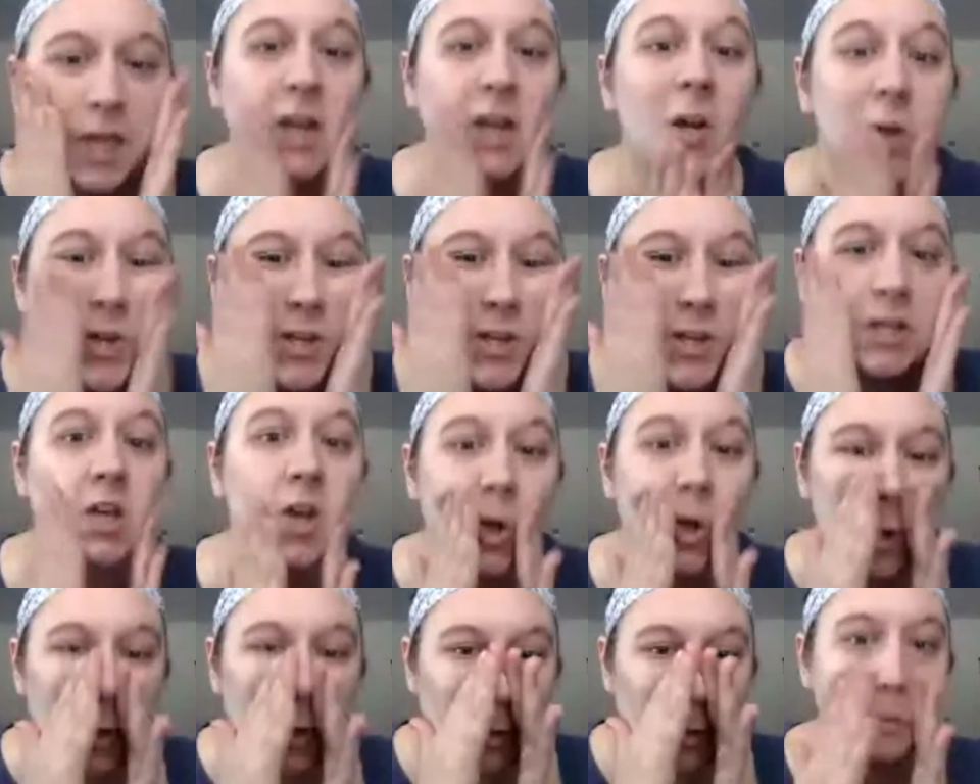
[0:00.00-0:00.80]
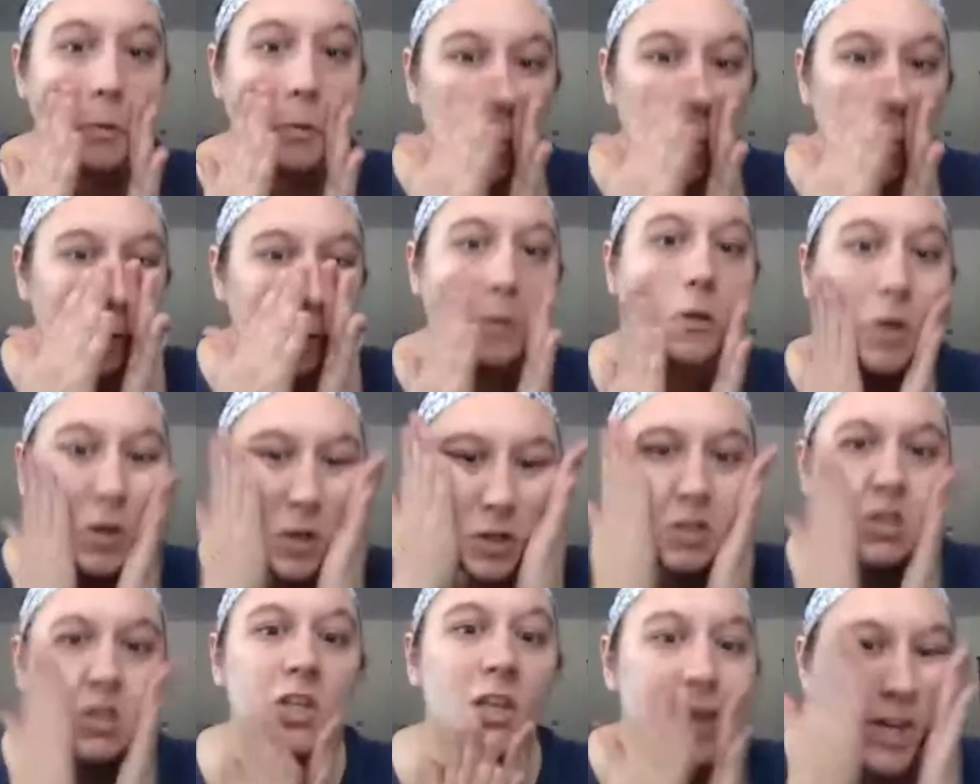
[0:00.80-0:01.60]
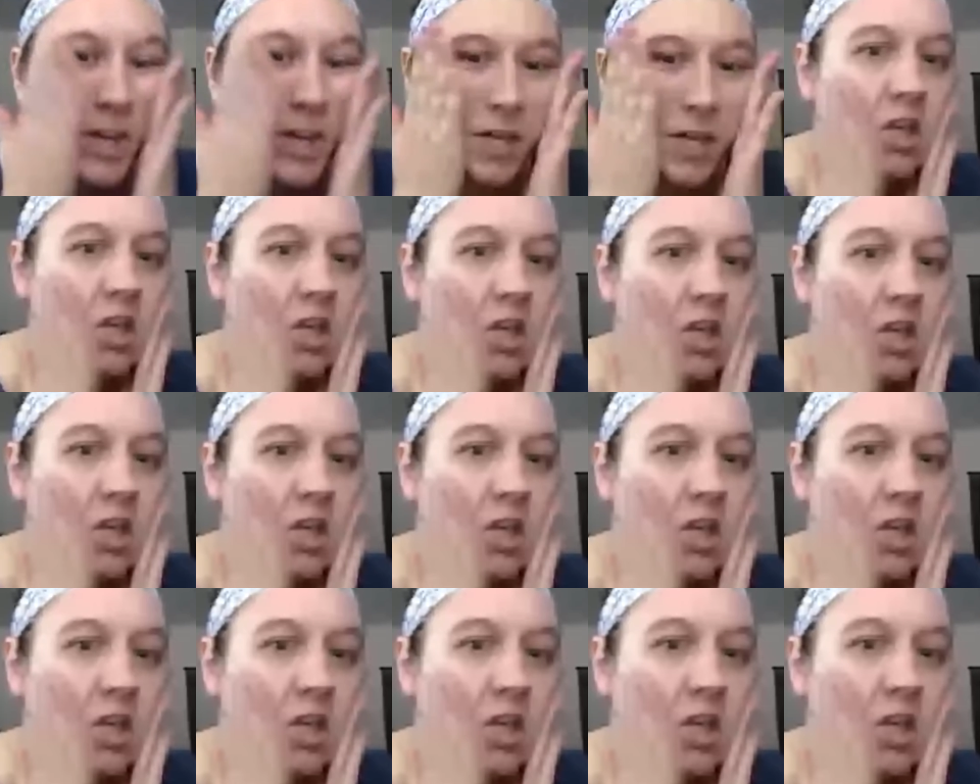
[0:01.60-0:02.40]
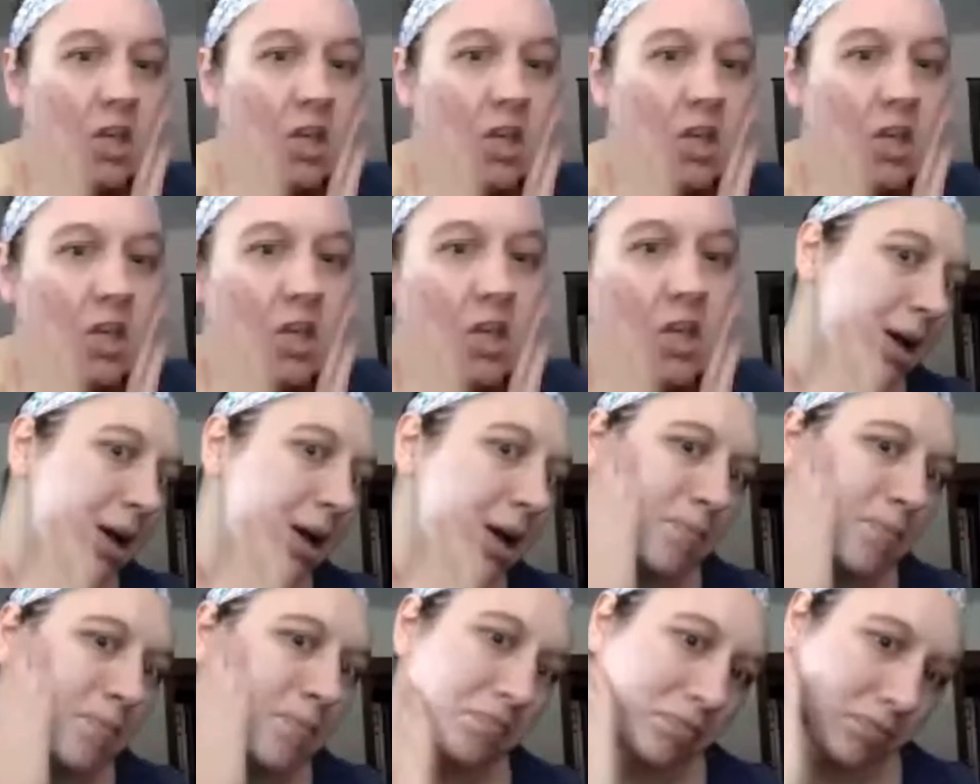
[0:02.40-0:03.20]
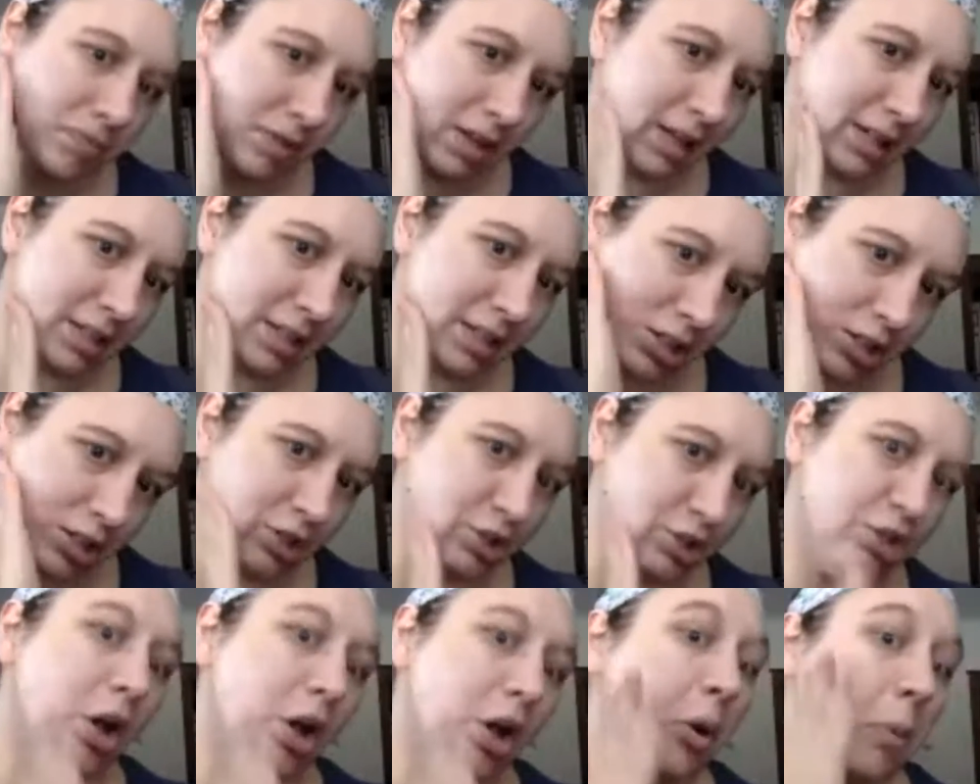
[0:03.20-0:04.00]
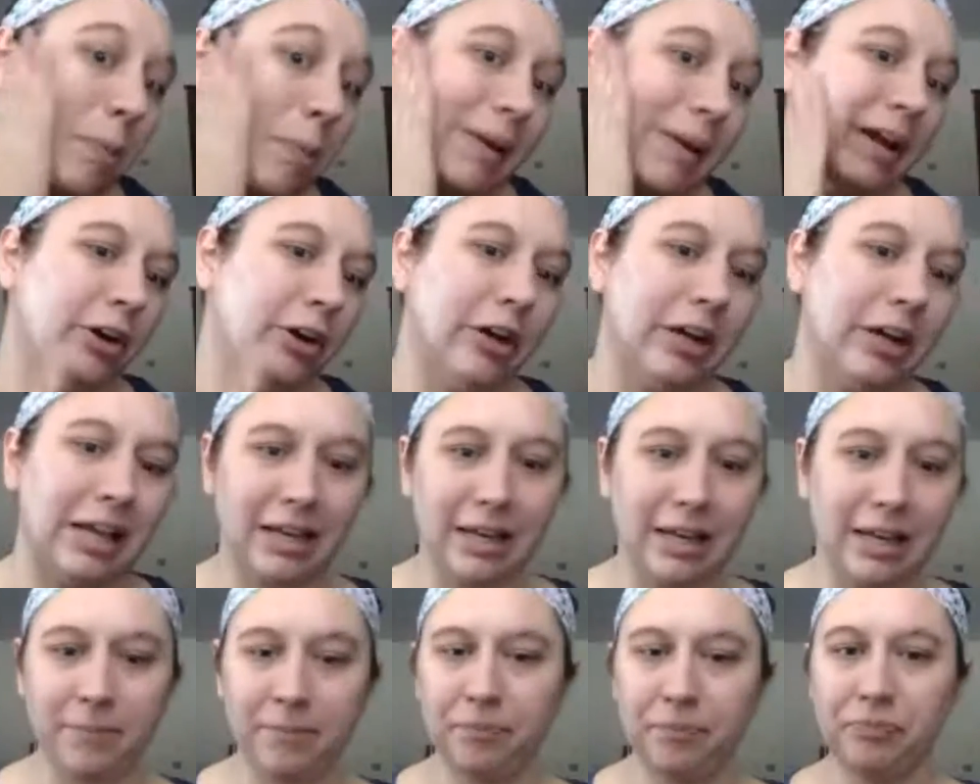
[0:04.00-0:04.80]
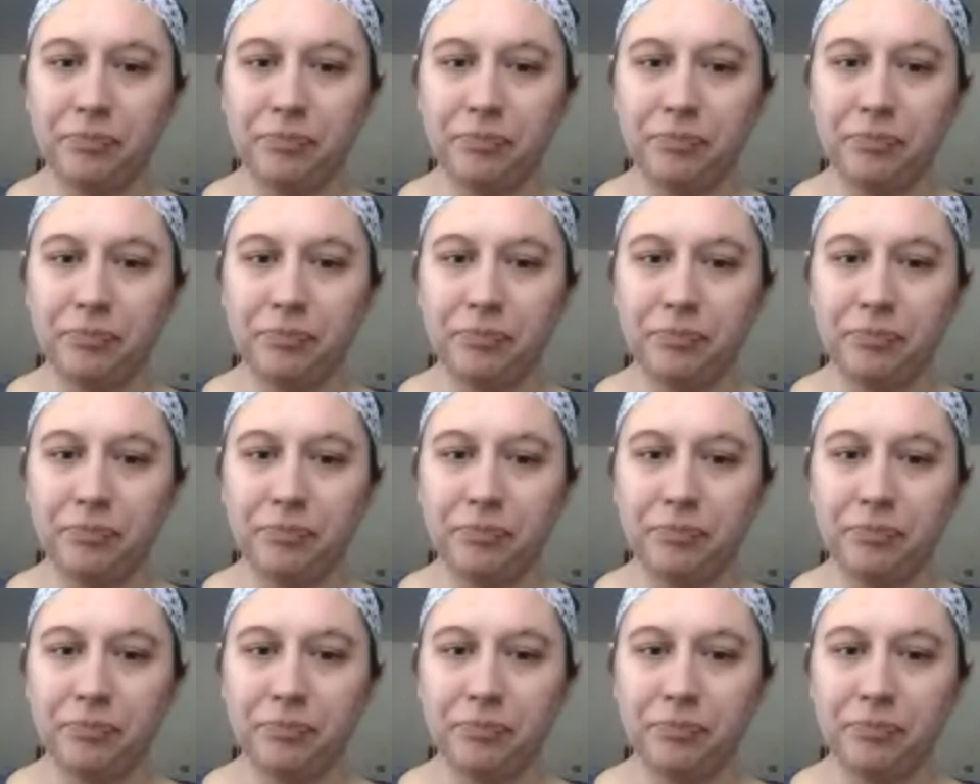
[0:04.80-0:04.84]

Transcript: There you go. You can see it foams up. That's the soapberry in it.